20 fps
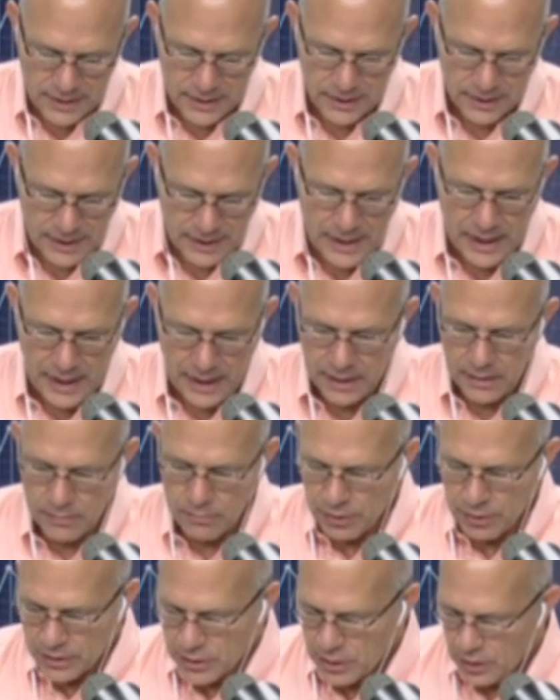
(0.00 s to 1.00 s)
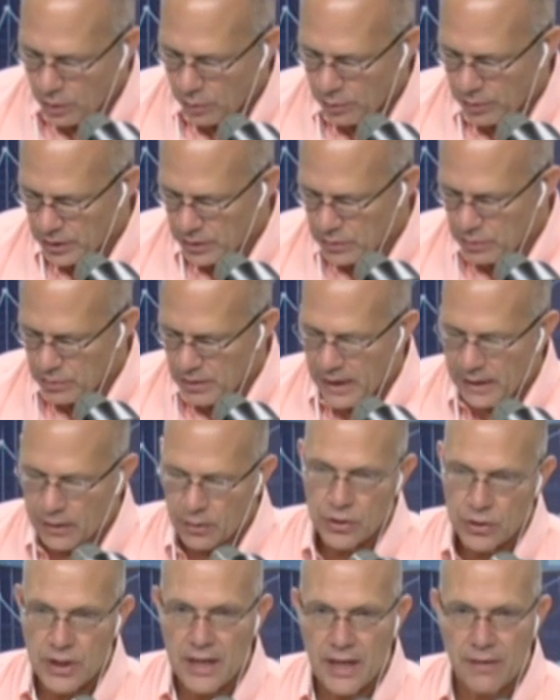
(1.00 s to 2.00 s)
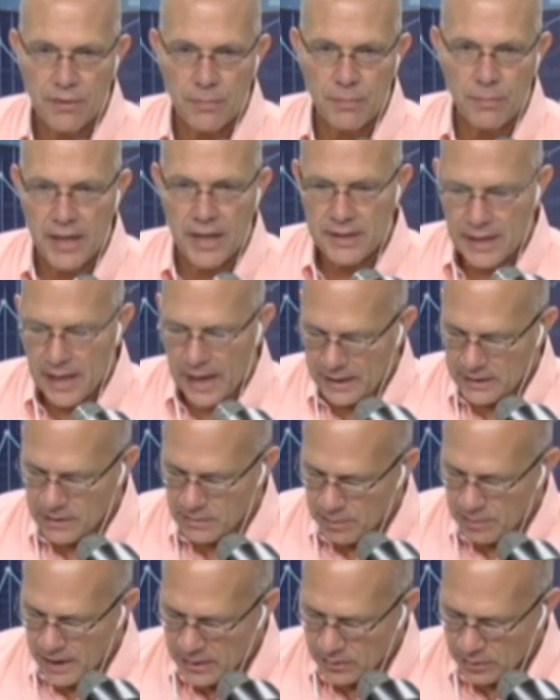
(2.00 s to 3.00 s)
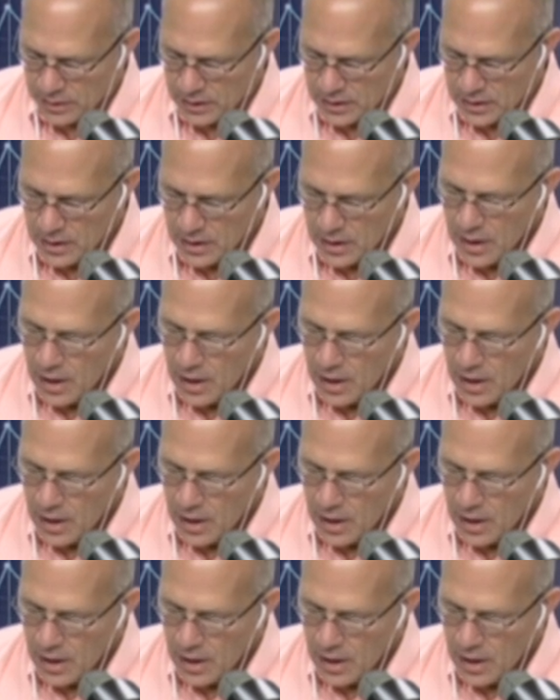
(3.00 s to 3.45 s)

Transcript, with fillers: you can but you don't want to do that because you'd have to pay tax and penalty